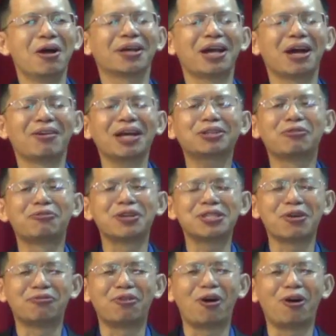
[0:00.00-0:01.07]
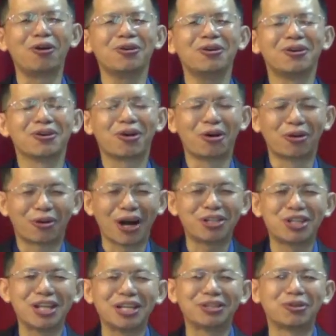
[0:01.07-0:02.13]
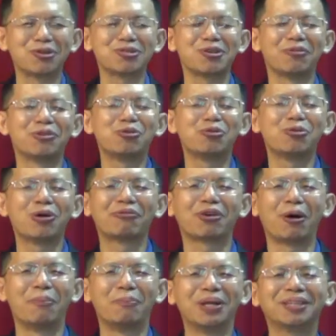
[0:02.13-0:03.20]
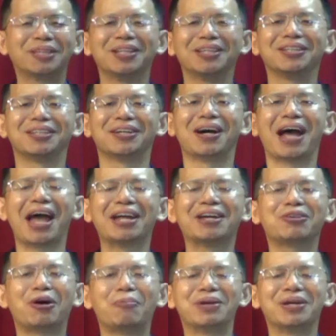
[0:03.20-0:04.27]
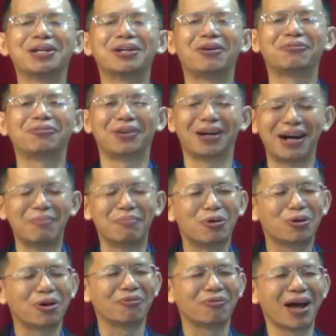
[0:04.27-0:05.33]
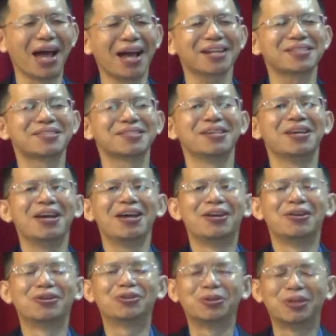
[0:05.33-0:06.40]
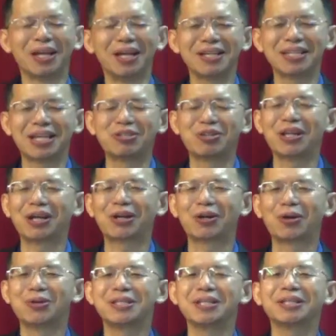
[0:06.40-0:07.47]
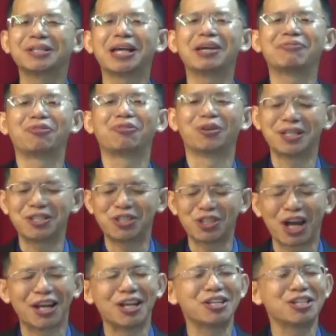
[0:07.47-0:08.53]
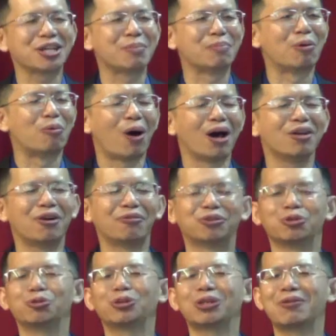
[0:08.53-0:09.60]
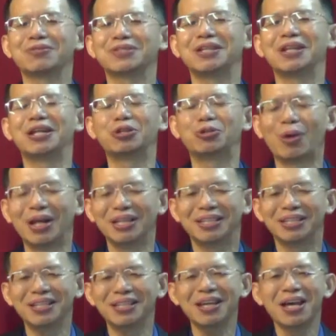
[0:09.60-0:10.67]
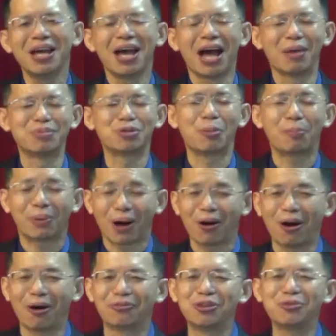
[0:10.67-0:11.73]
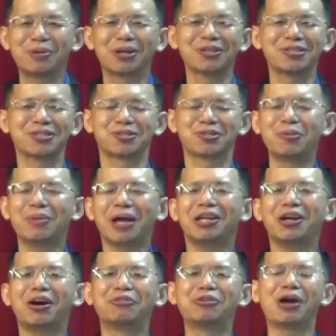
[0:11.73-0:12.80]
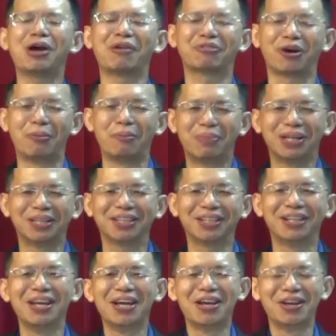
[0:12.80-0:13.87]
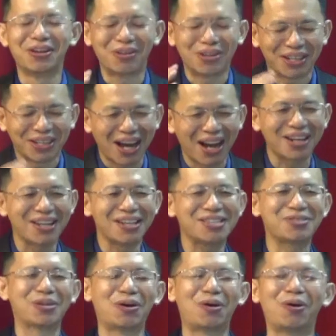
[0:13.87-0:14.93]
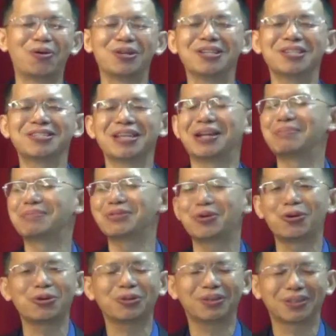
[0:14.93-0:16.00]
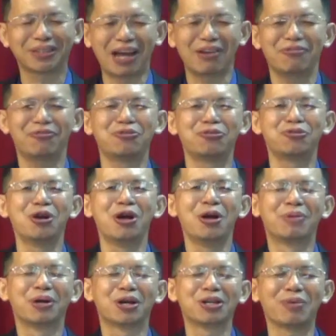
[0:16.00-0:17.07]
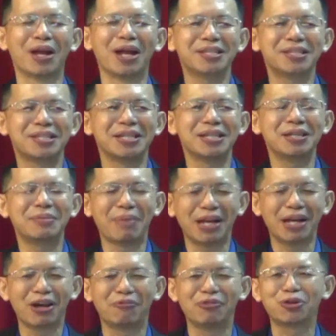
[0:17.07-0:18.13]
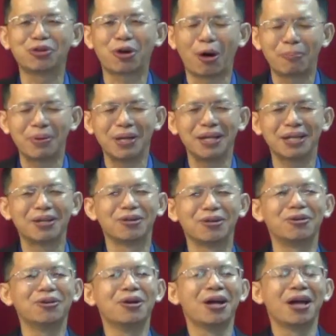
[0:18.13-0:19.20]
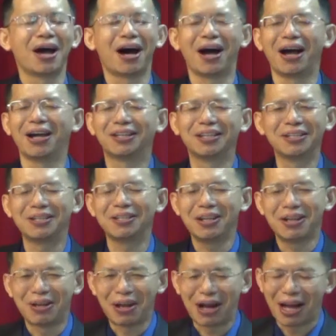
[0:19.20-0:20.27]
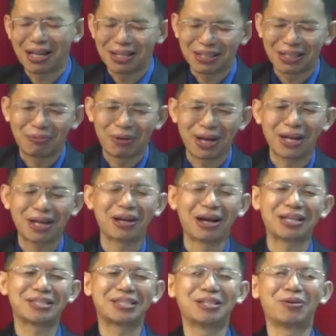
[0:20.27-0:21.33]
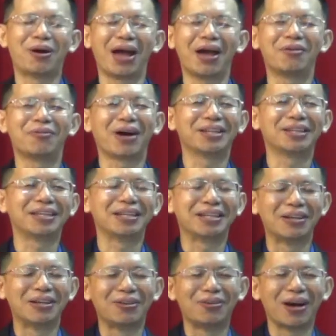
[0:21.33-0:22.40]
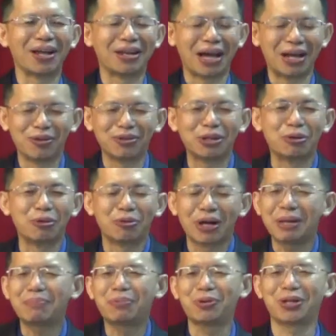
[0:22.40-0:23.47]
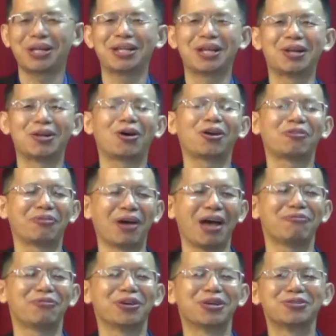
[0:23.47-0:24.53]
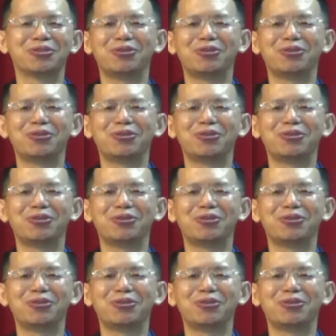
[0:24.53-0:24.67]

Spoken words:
Okay, I'd like to first of all congratulate those of you who have completed the hand copying of Book of Acts. You know, today is actually the closing date for this challenge number one of 2020. I'm so proud of you because so many of you have completed, you know, the youngest to the oldest, and I'm so thankful because when I see many of you copying, you know, I think the way I see your handwriting, you know, and I know you really put in a lot of effort.